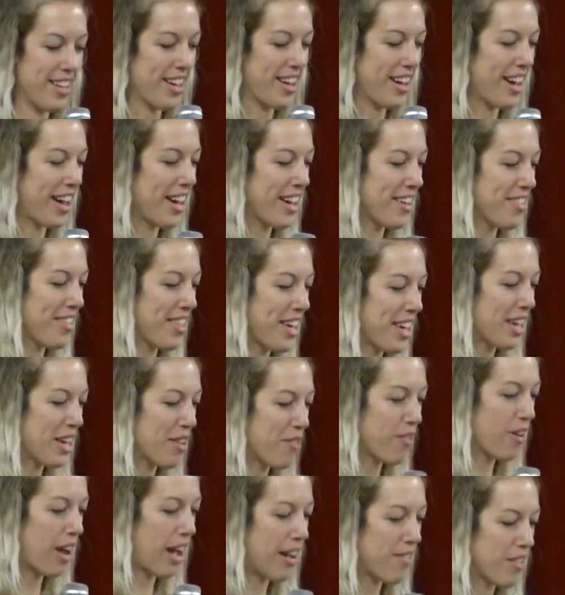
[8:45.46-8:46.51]
Hi, thank
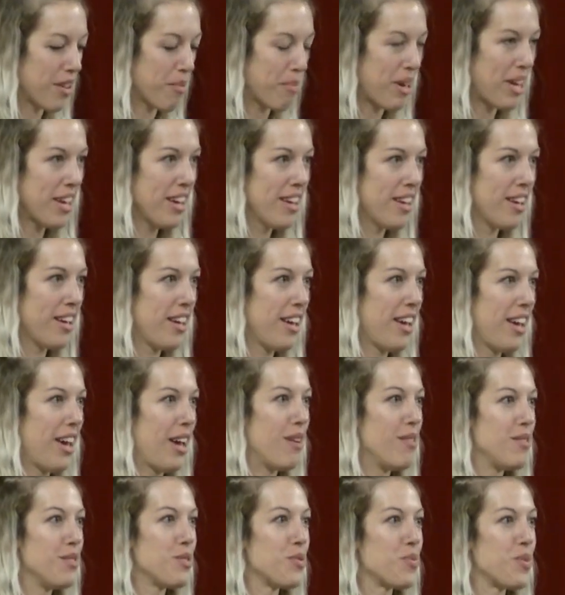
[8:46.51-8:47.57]
you for having me.
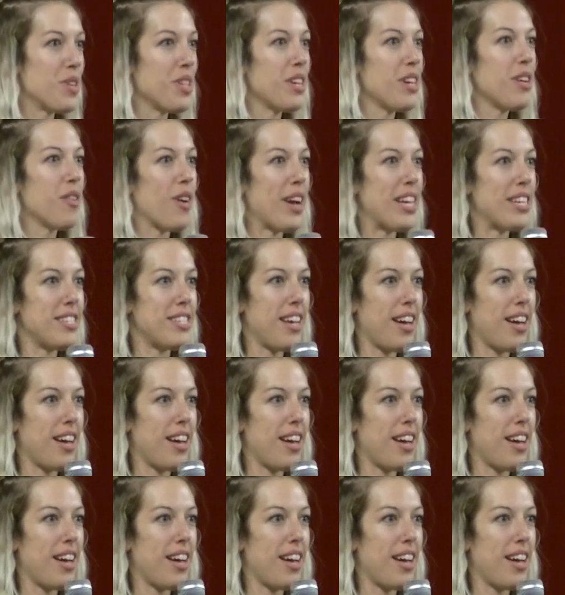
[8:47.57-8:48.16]
It was really great